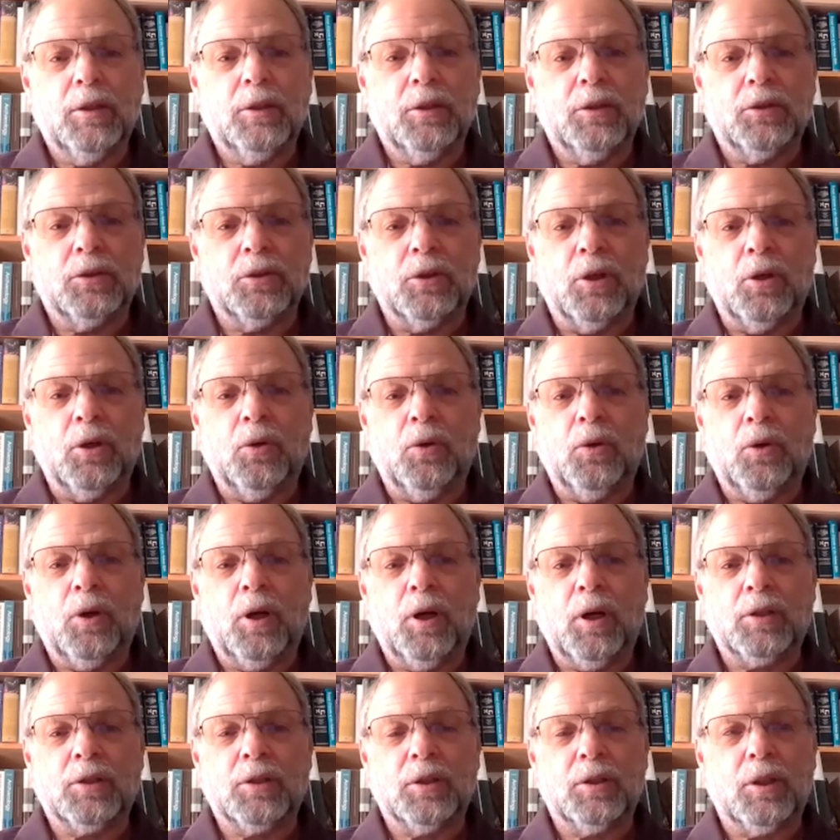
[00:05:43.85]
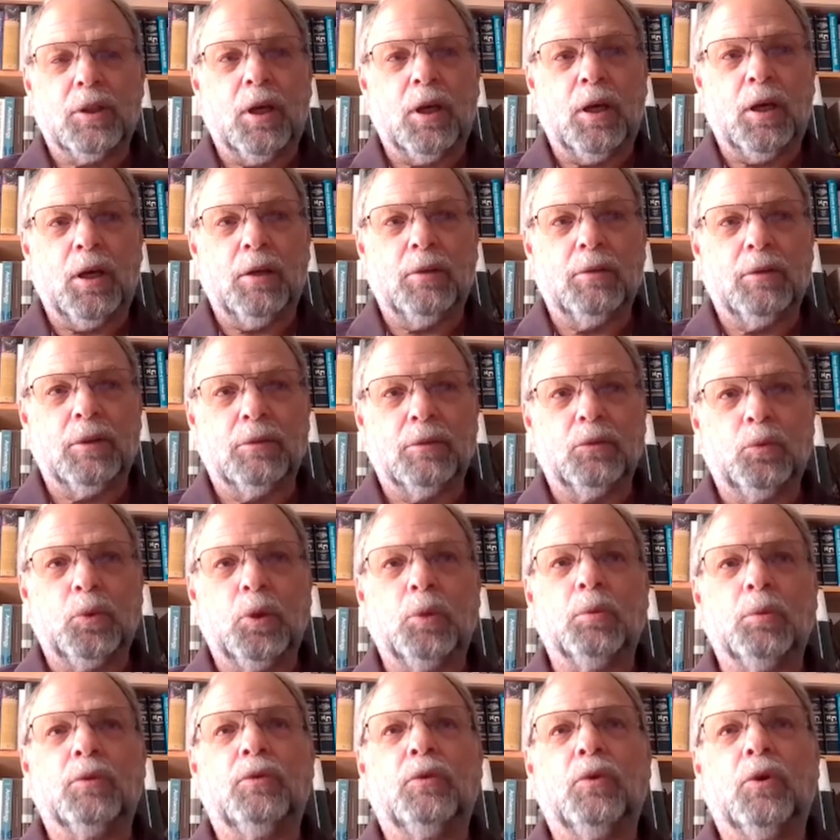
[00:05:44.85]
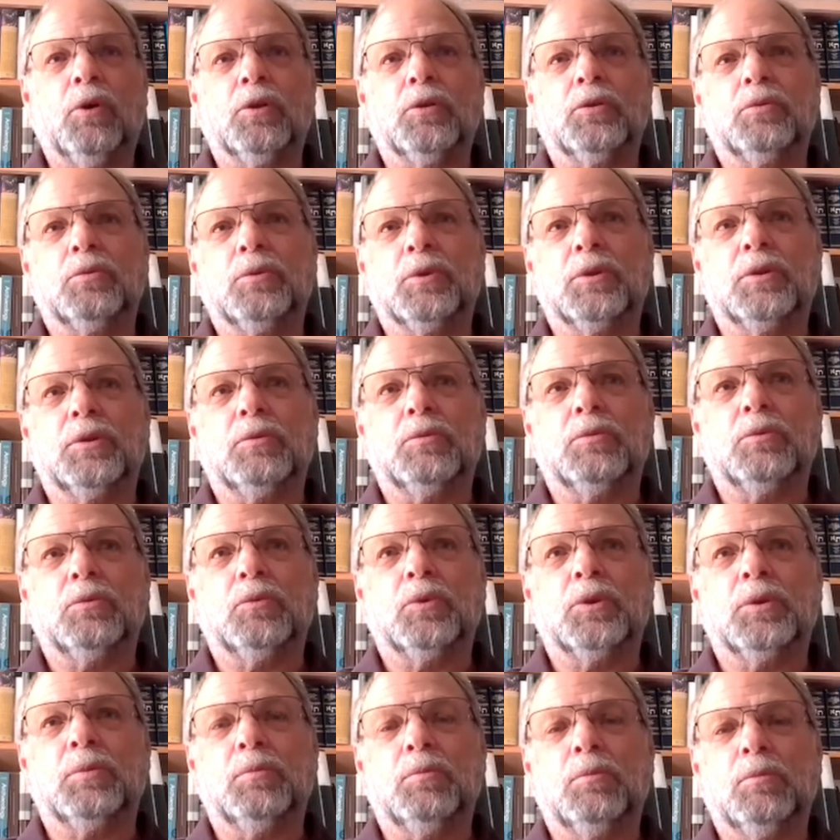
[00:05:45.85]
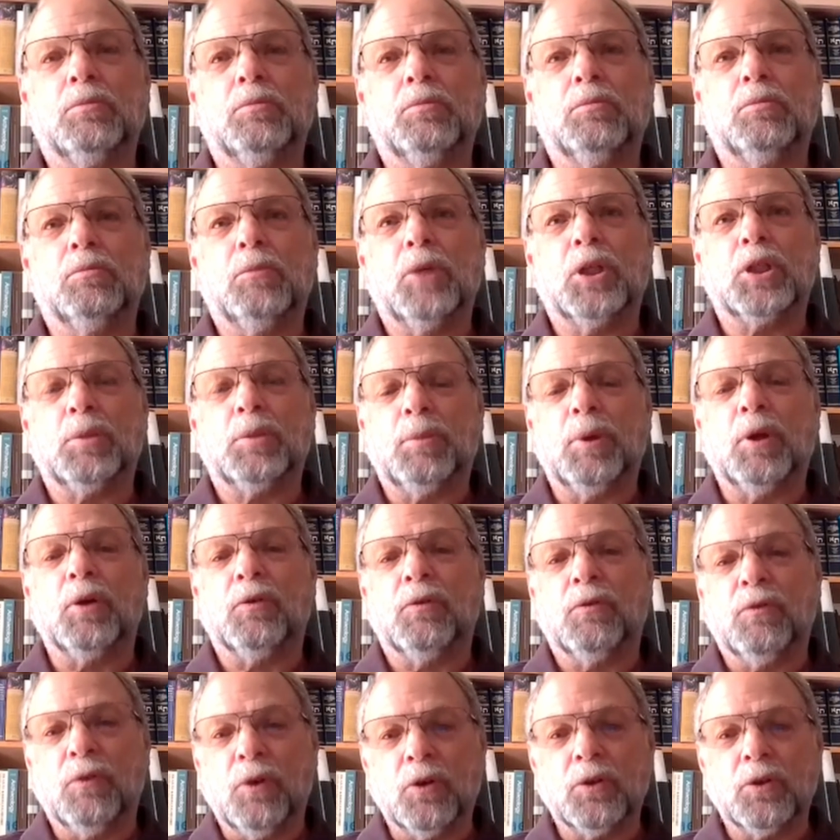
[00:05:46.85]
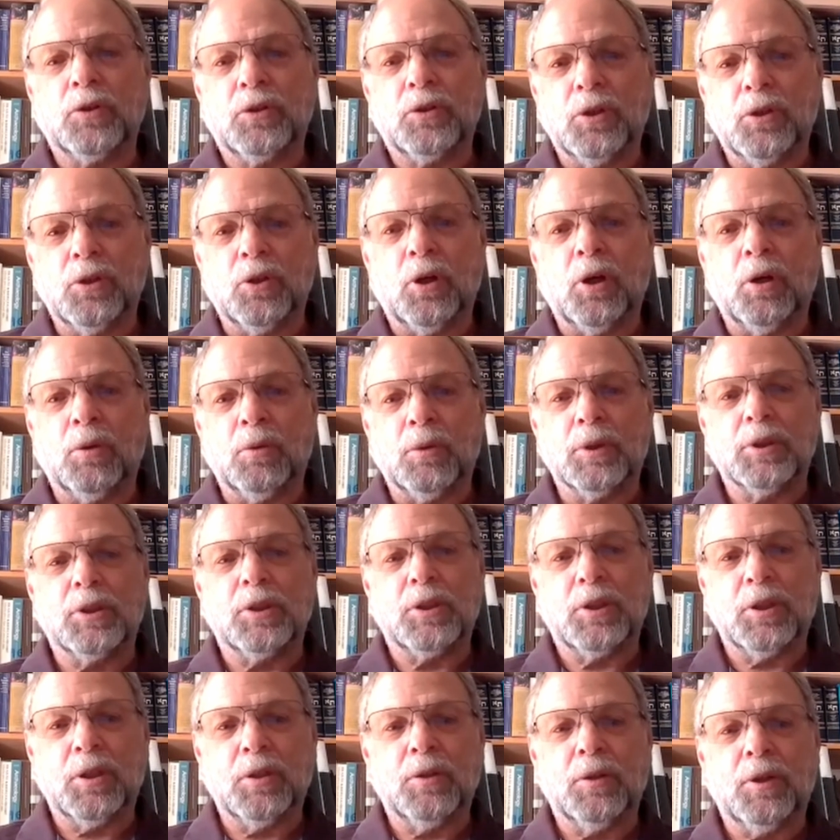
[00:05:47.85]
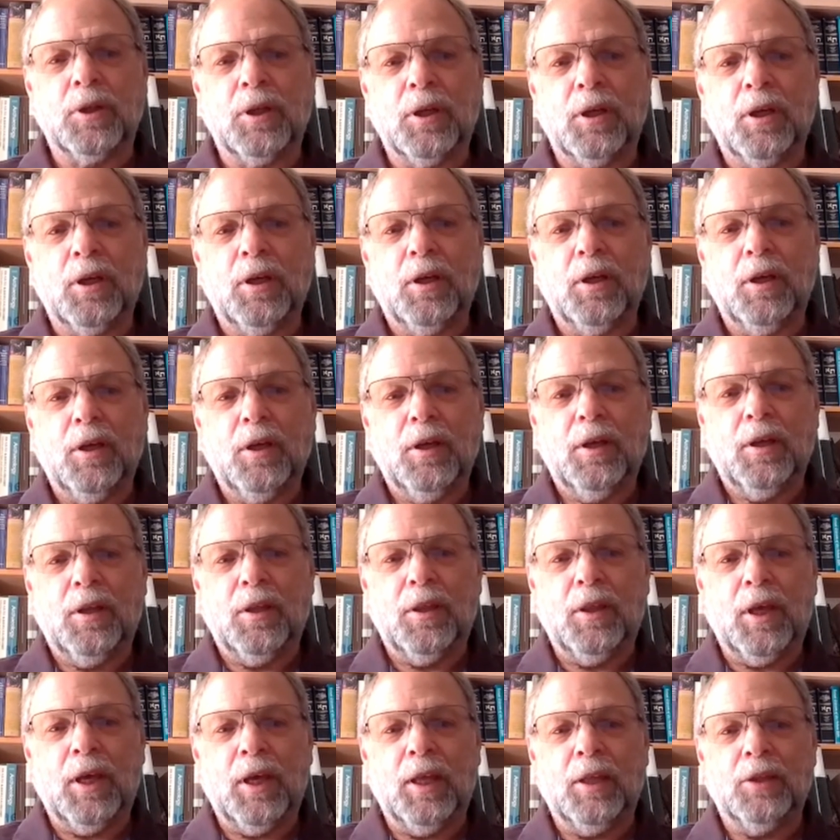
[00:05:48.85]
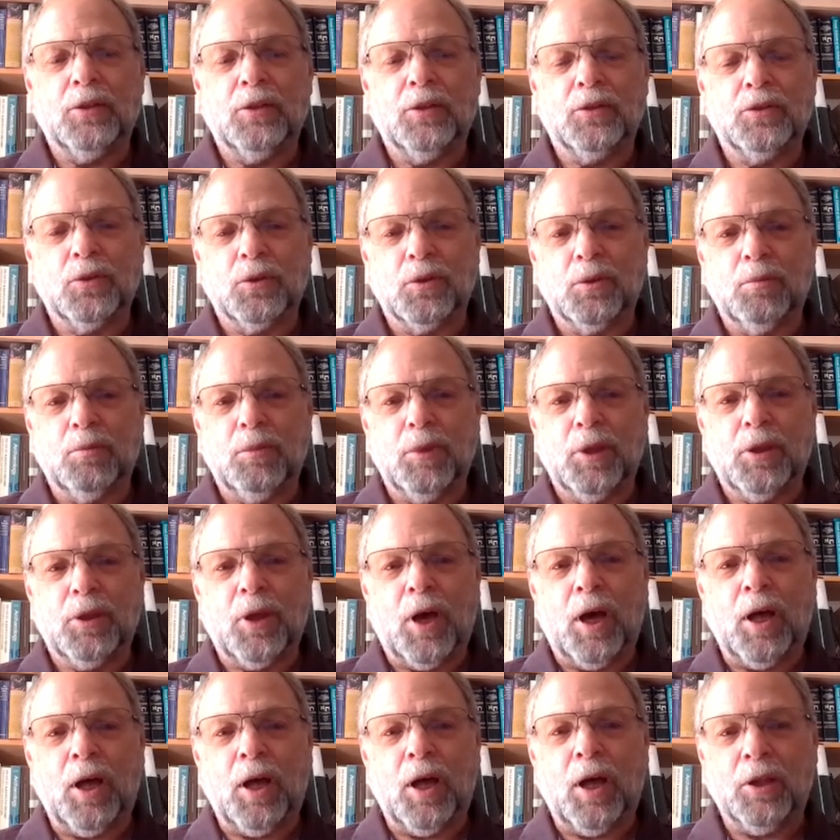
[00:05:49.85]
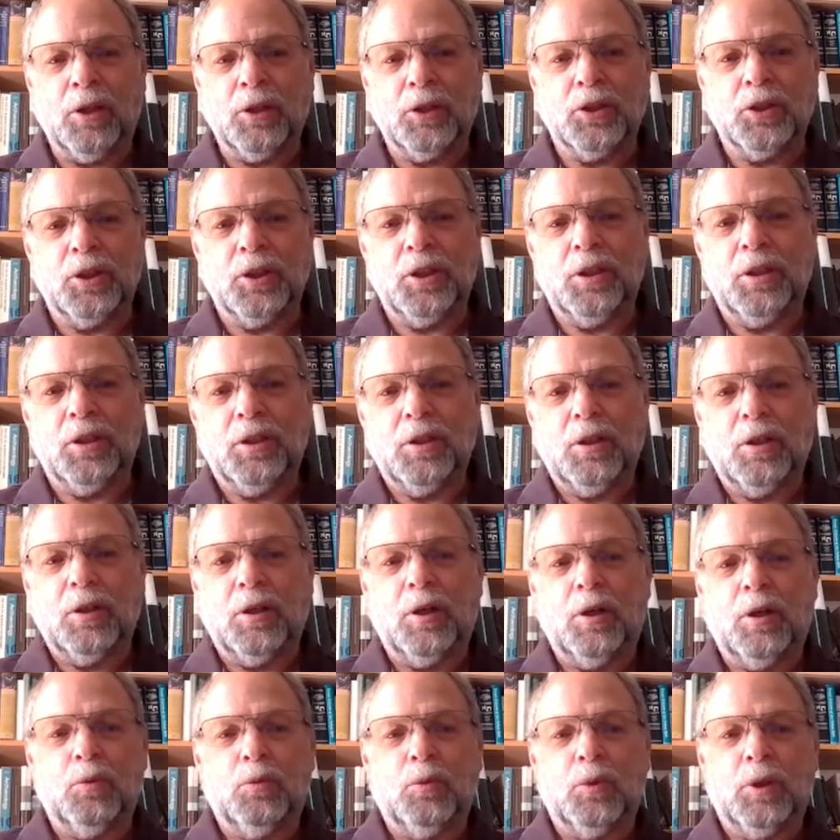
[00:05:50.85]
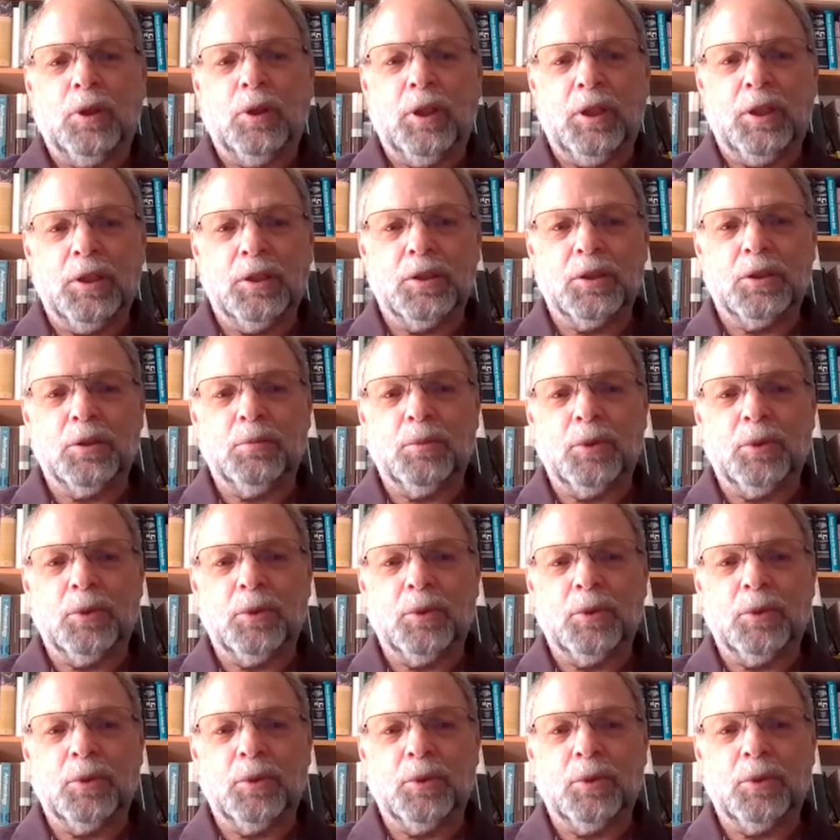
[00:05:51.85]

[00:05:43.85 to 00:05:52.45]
So Wilberforce was much better versed in Darwin's theory than the sort of mythology would lead us to